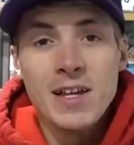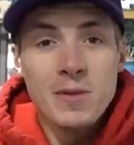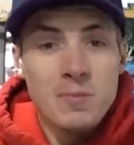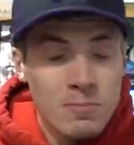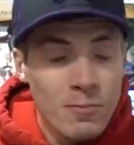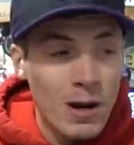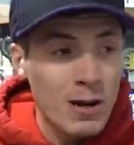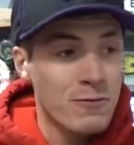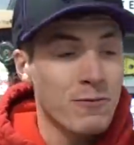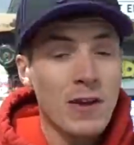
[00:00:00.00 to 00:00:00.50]

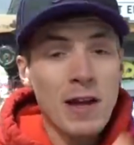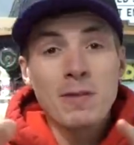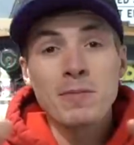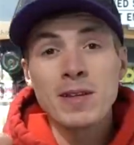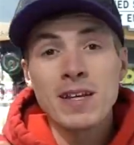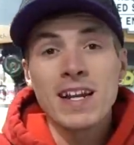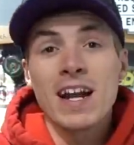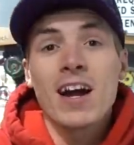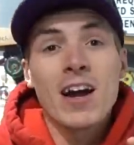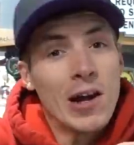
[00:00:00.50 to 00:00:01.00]
My
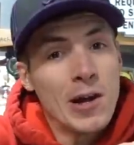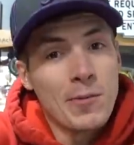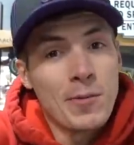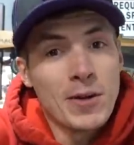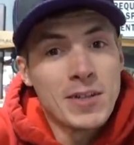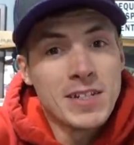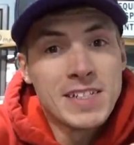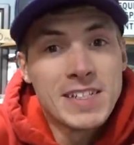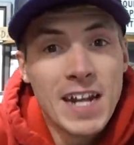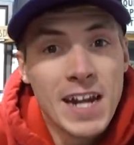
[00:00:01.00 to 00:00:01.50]
family and I are
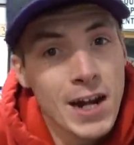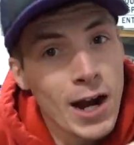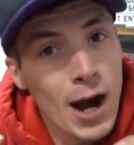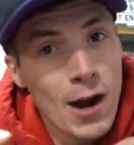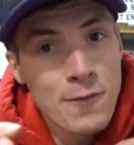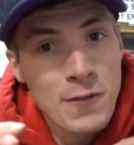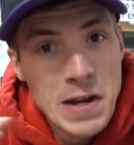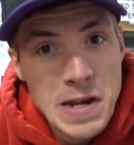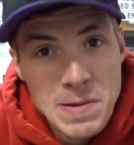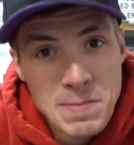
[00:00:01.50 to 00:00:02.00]
about to take
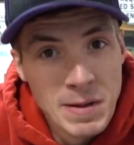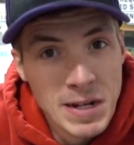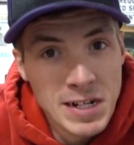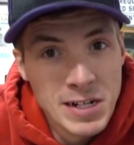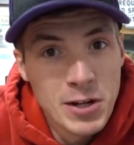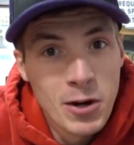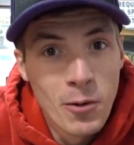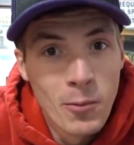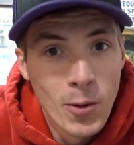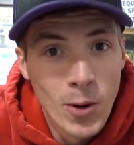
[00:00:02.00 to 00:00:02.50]
off any minute
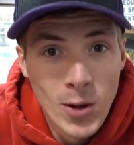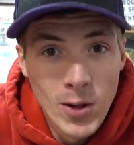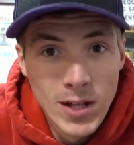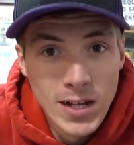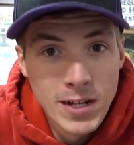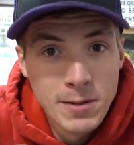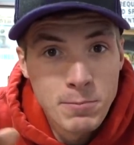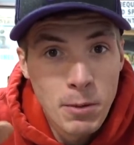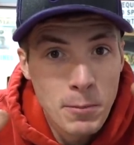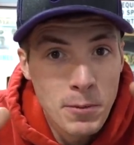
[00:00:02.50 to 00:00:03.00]
to go
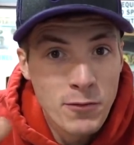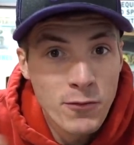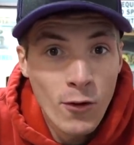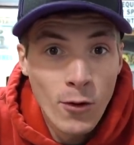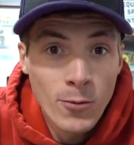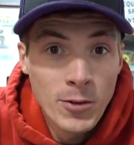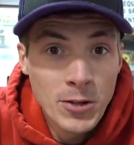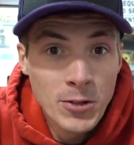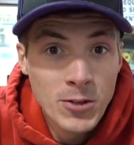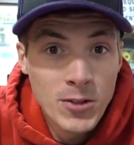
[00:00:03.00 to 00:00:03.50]
bowling, but
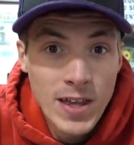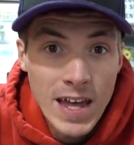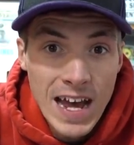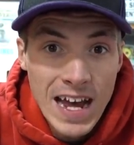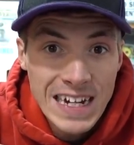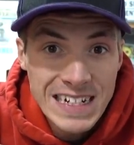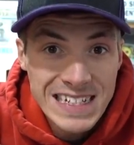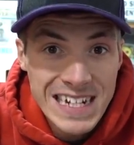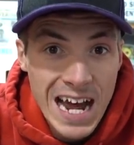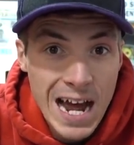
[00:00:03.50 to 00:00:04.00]
before we do
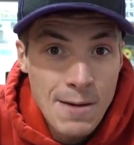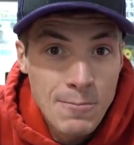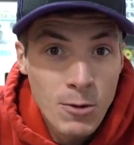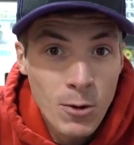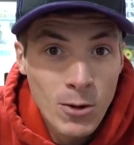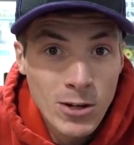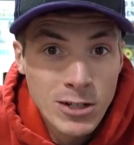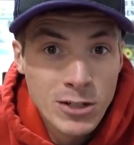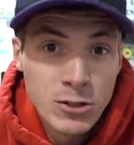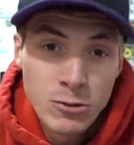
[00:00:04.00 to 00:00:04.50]
that, I'm
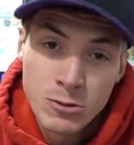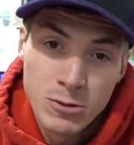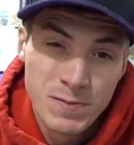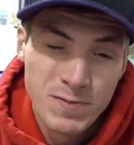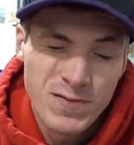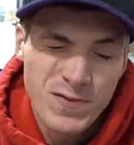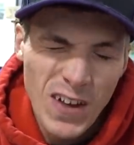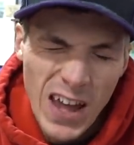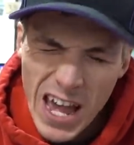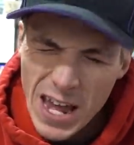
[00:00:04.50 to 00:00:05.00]
going to do some
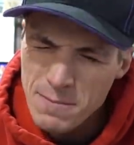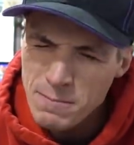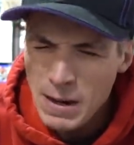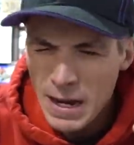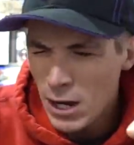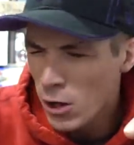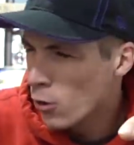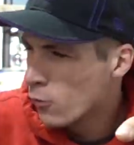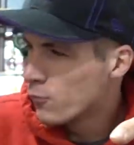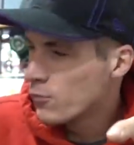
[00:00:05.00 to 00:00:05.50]
fan
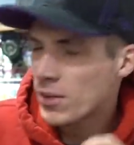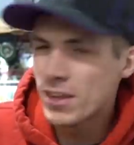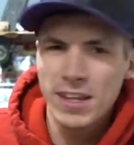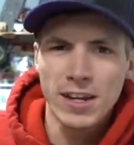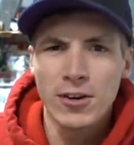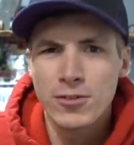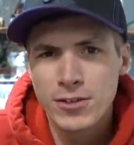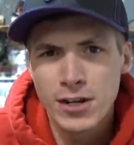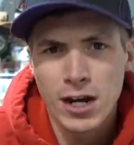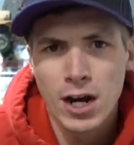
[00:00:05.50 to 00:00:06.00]
mail. Hopefully they
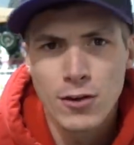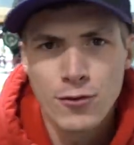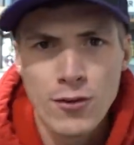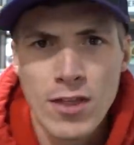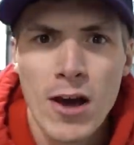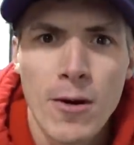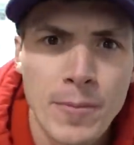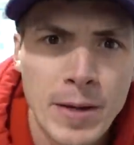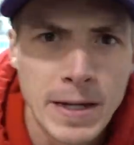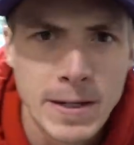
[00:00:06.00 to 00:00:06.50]
don't take off
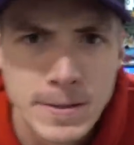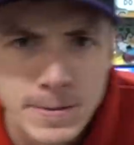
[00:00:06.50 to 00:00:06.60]
without me.